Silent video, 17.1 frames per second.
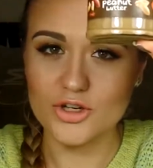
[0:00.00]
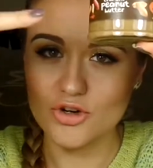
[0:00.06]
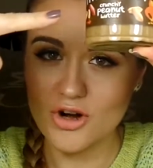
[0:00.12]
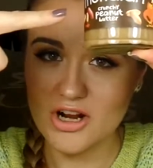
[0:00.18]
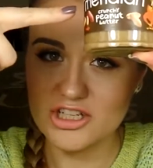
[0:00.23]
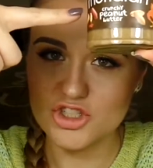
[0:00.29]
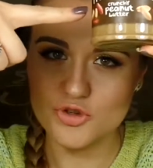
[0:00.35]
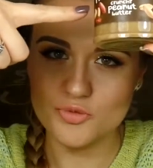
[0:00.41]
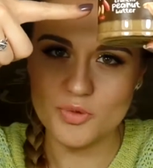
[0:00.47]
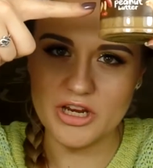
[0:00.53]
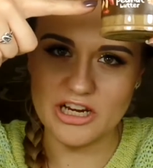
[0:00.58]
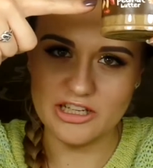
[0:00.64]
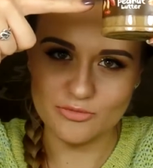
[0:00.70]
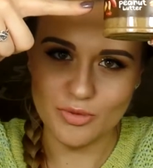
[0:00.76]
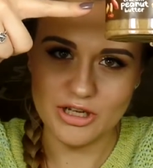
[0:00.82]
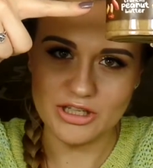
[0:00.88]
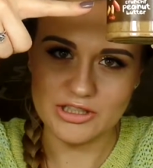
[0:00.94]
crunch
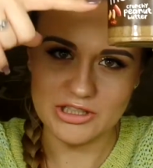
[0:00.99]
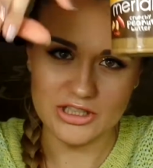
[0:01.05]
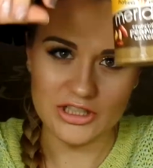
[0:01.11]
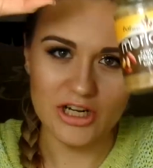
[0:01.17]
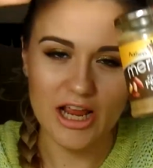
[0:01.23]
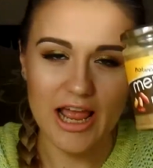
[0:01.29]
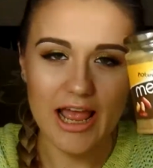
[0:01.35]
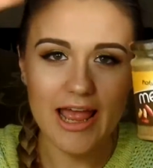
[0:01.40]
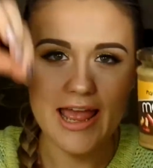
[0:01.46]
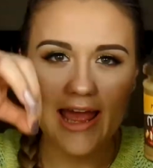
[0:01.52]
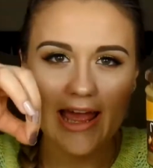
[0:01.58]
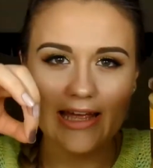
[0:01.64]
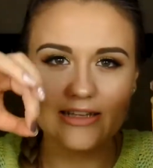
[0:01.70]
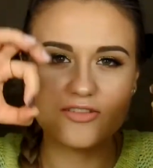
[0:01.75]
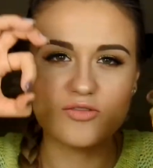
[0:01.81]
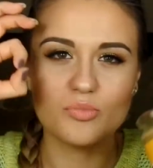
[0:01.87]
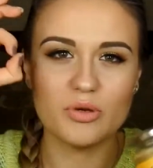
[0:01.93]
peanut butter,
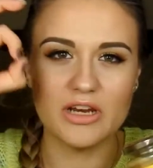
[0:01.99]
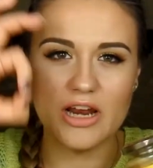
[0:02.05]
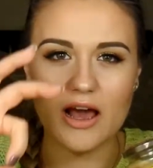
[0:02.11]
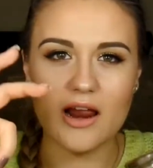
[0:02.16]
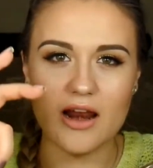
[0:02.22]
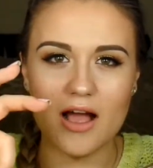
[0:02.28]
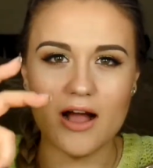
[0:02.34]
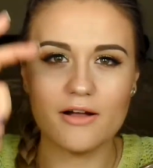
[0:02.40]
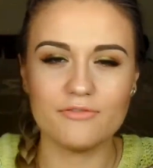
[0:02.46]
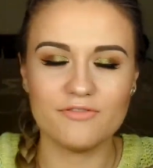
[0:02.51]
and banana